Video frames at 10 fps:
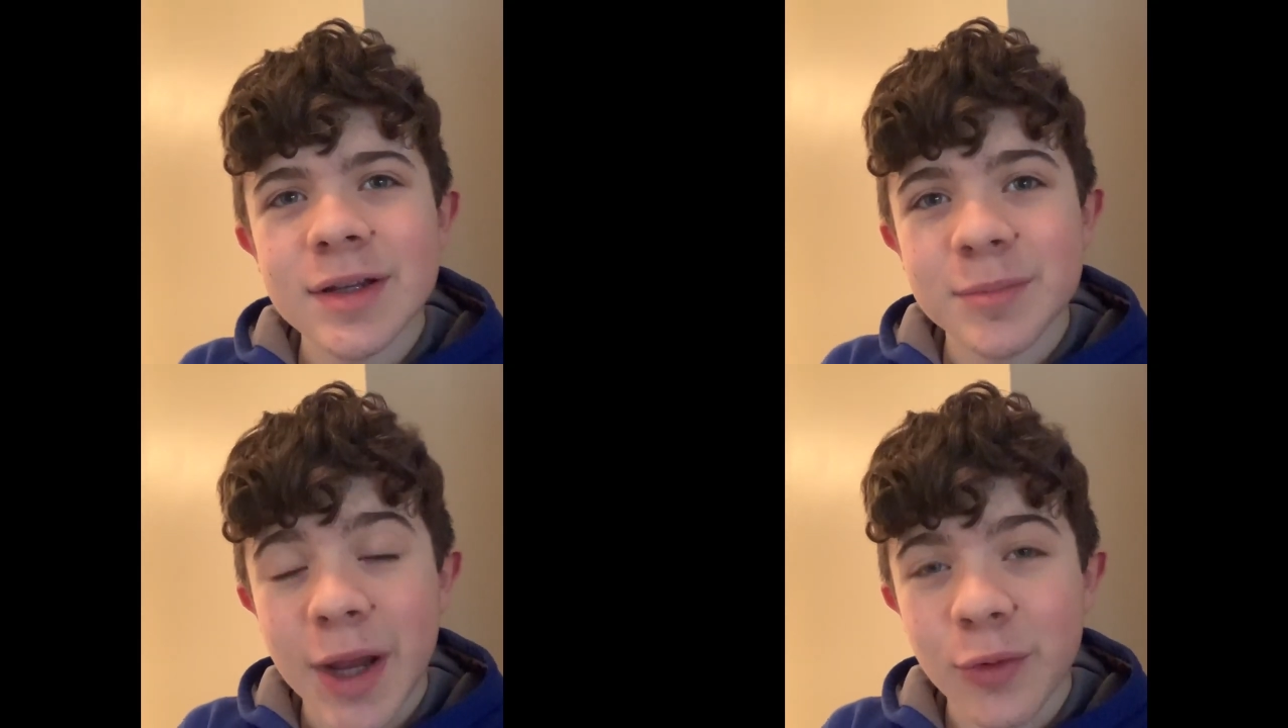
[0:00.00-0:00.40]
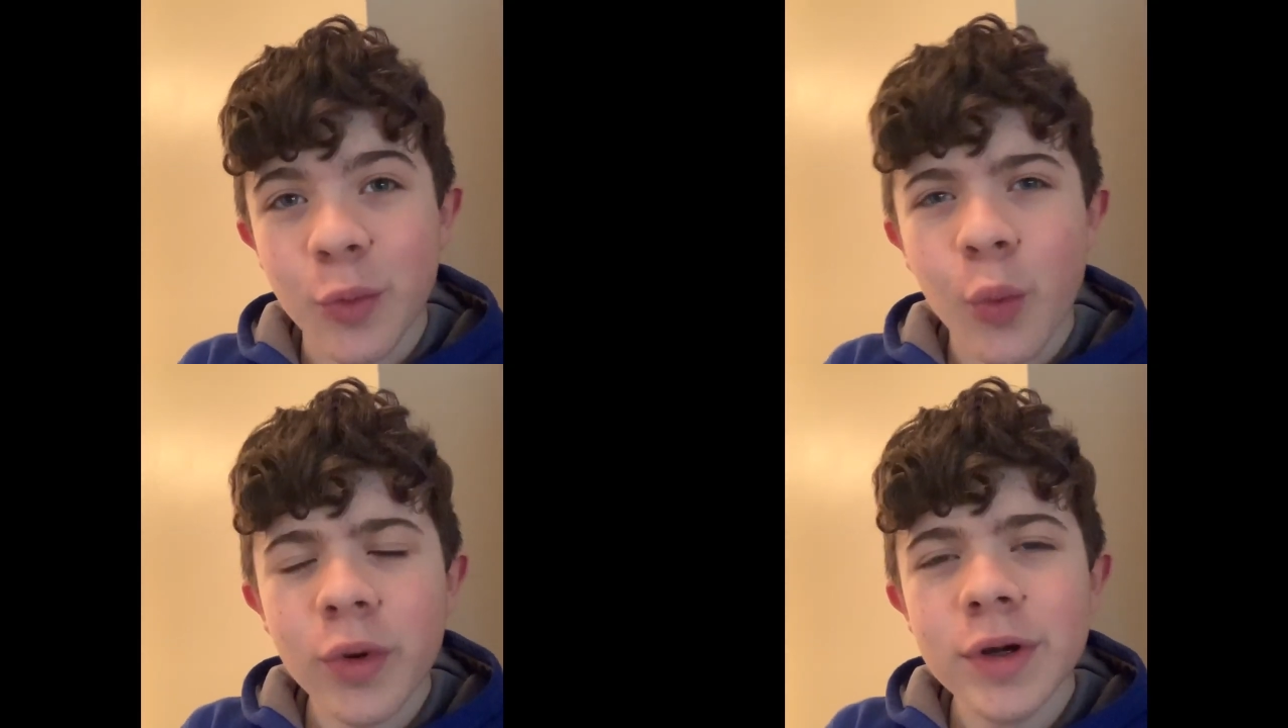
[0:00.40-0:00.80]
My
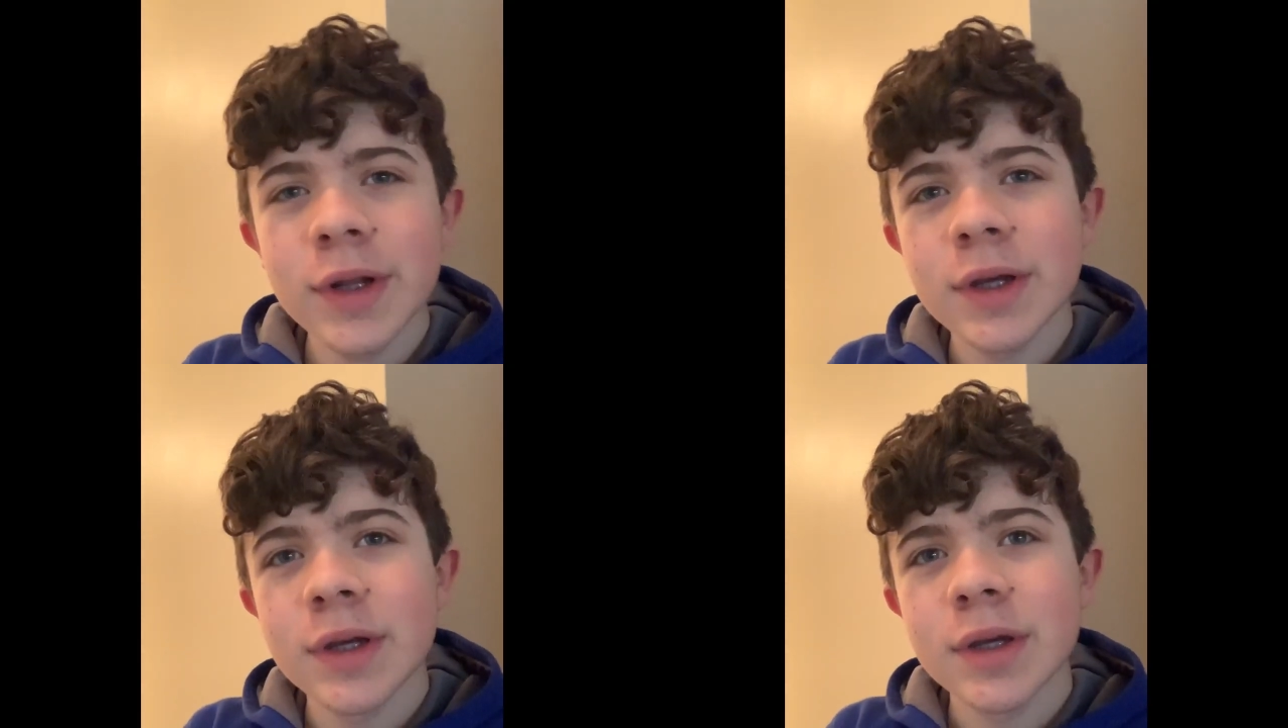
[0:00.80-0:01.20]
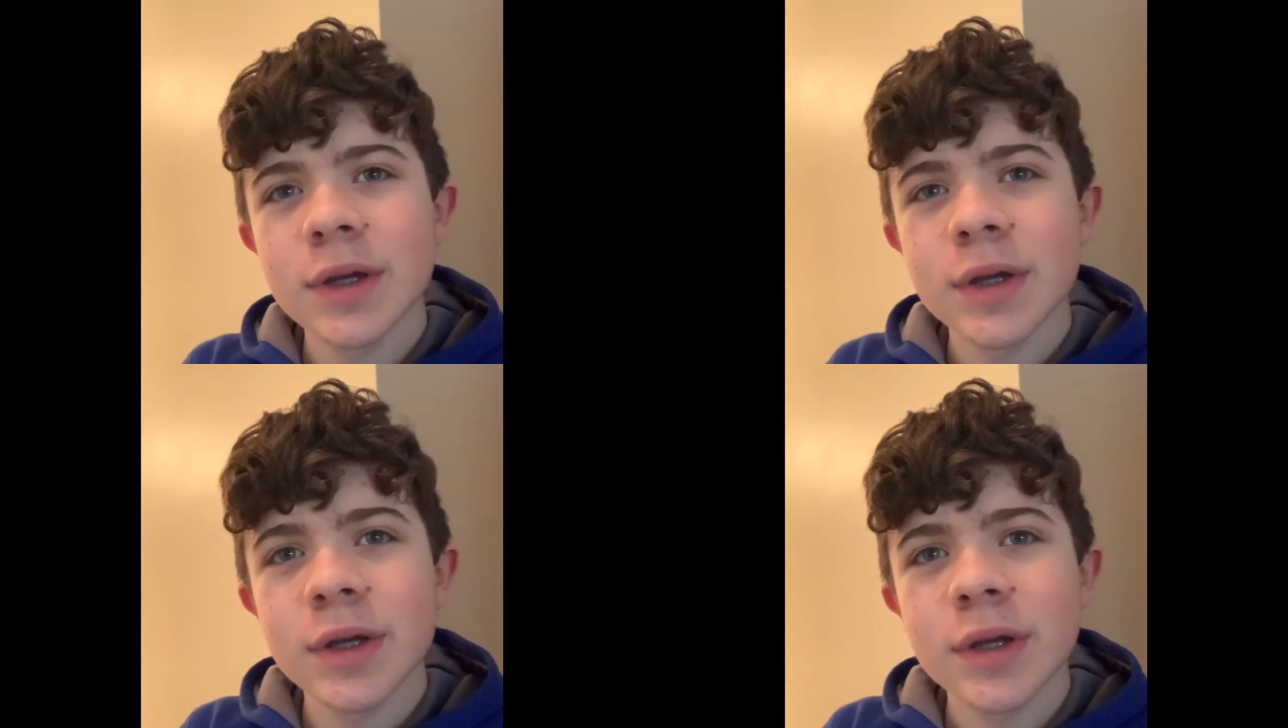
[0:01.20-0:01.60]
reward? What
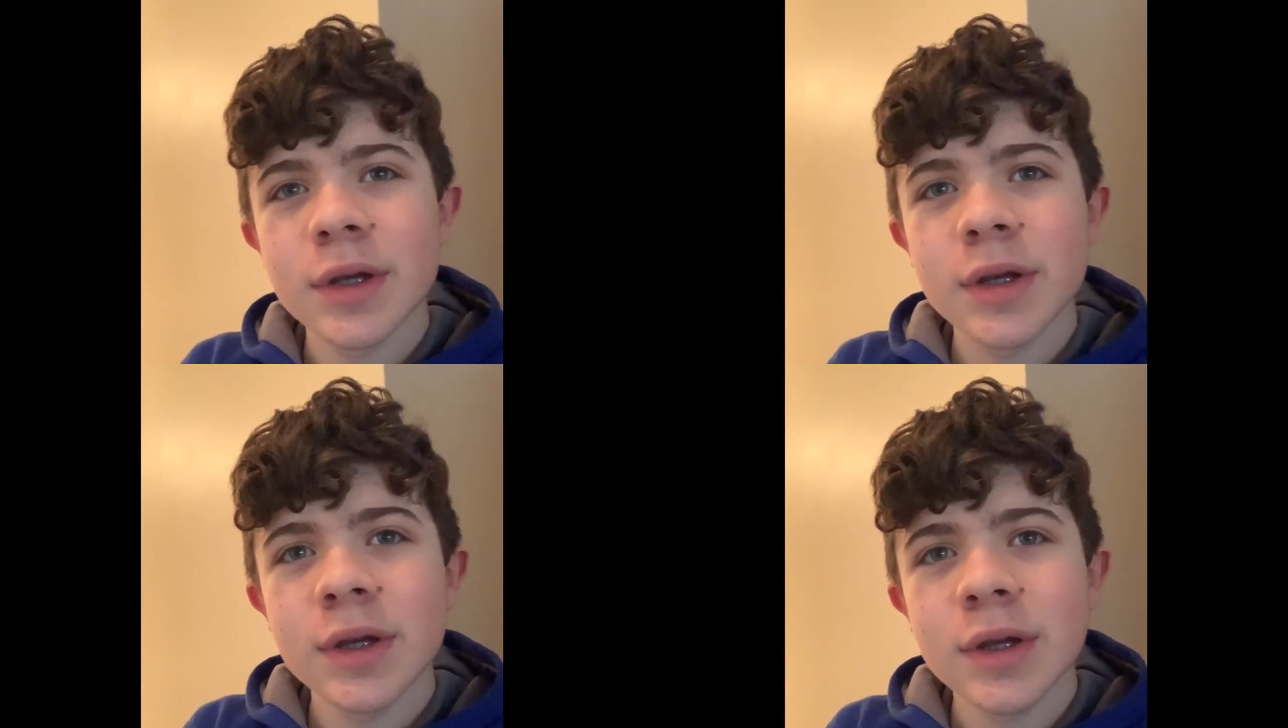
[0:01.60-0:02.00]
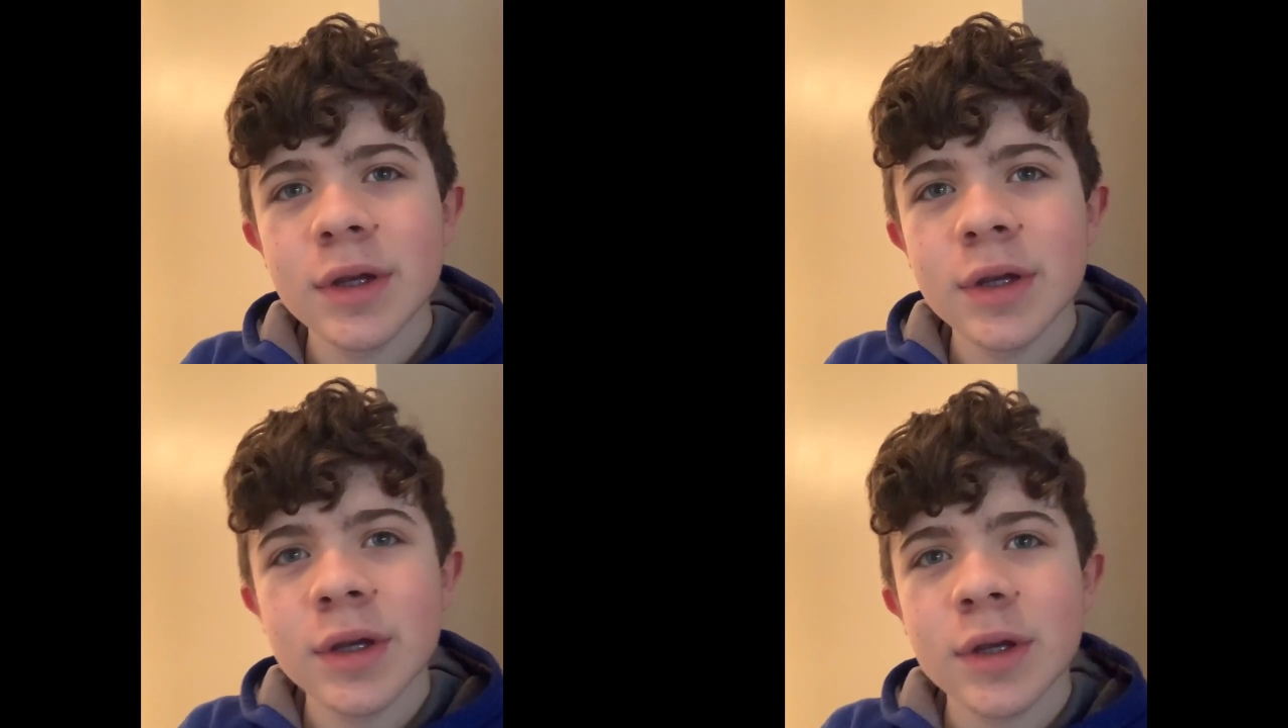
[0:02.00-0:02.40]
reward?
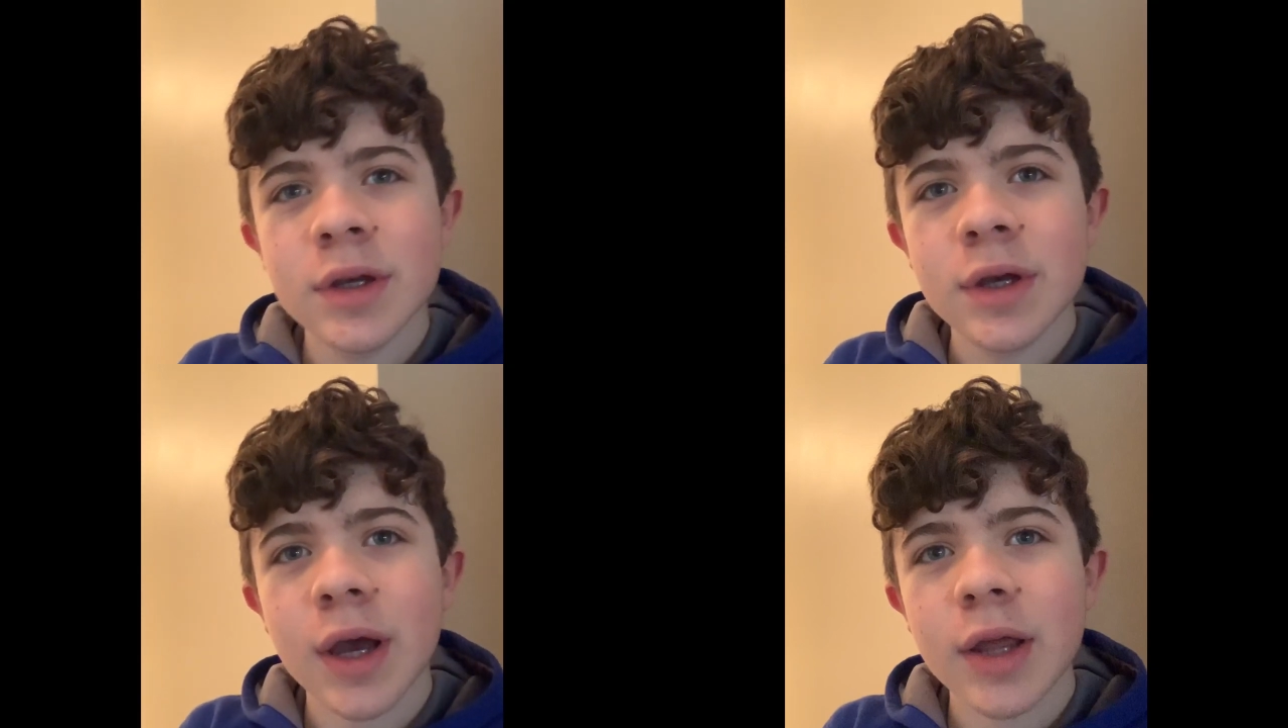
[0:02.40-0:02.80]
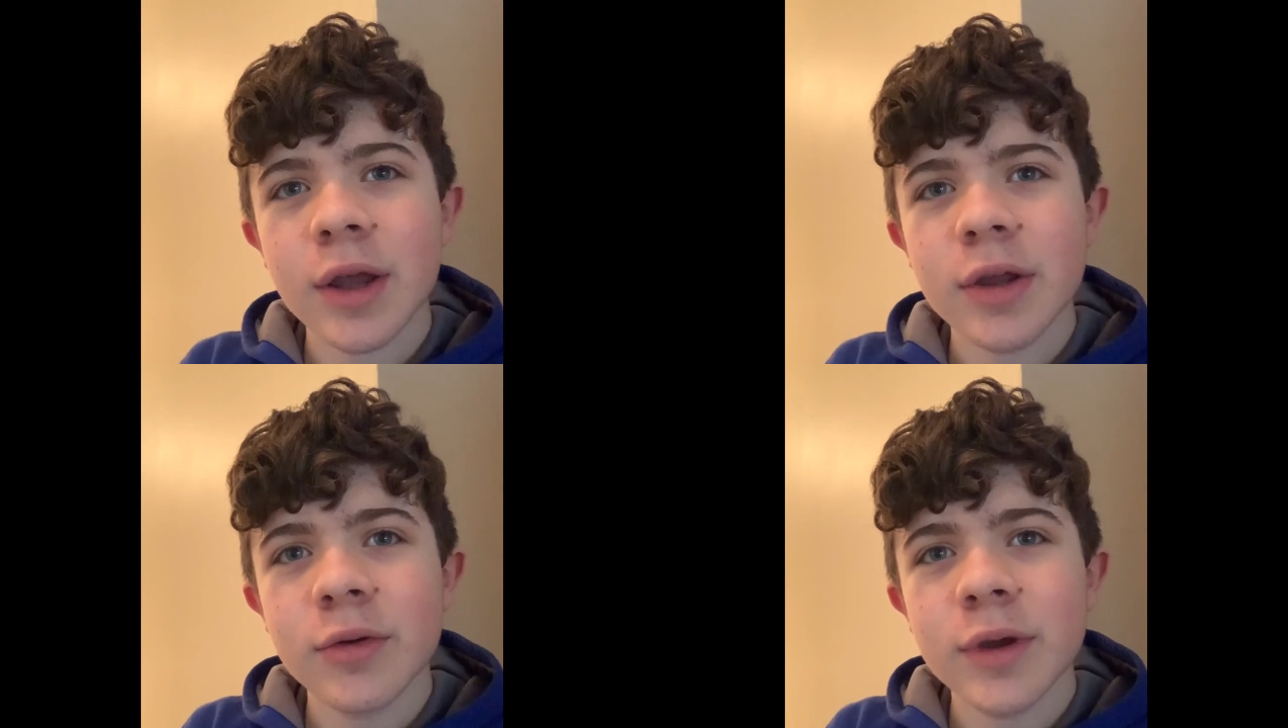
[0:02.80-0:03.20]

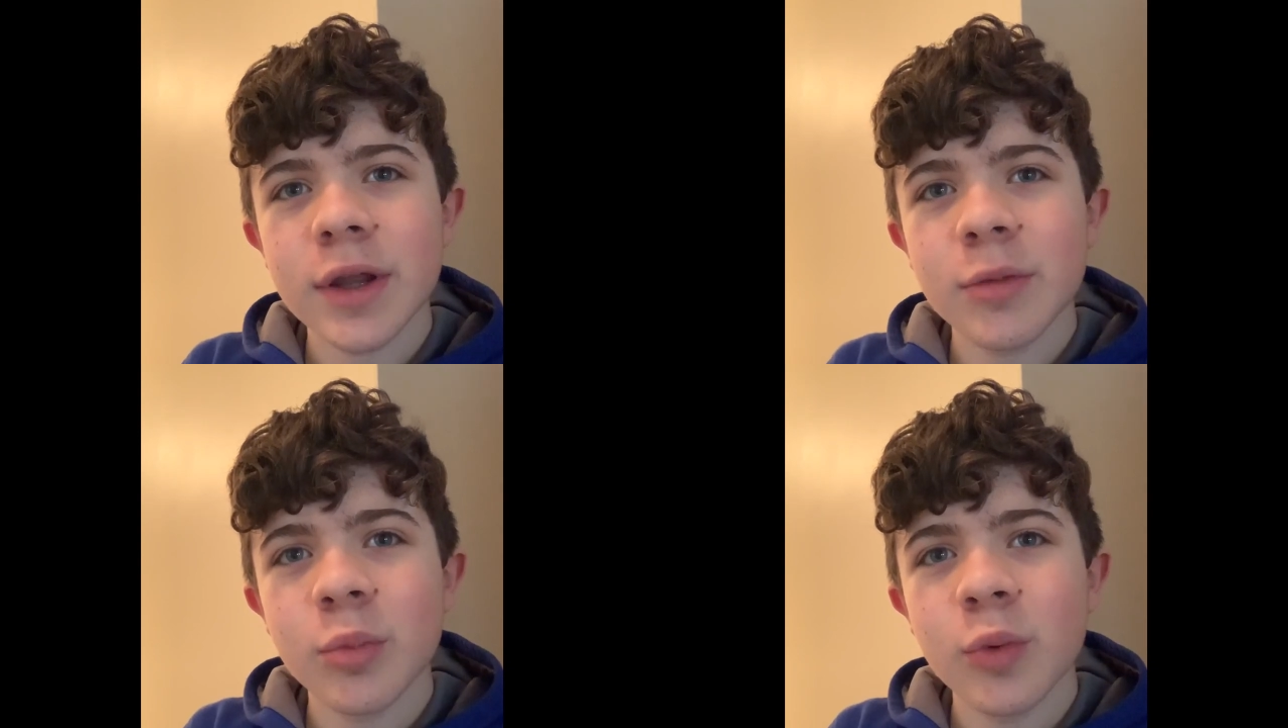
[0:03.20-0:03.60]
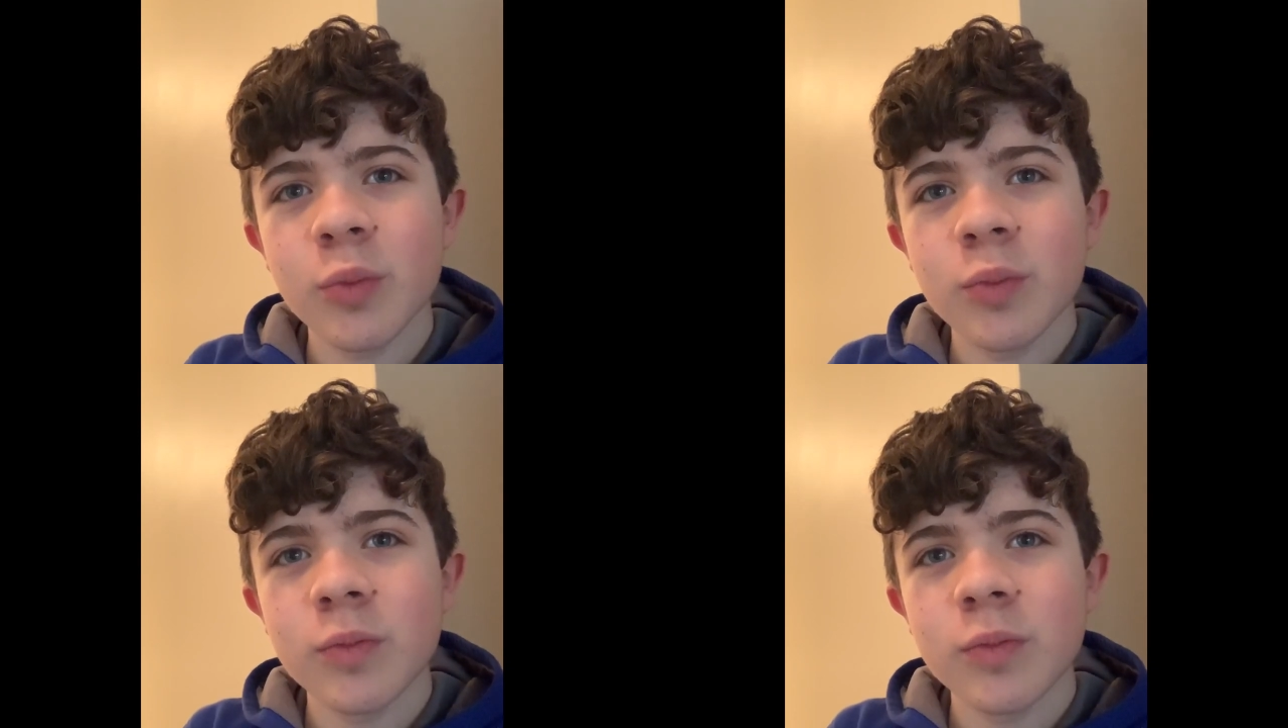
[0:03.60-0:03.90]
I don't get a reward.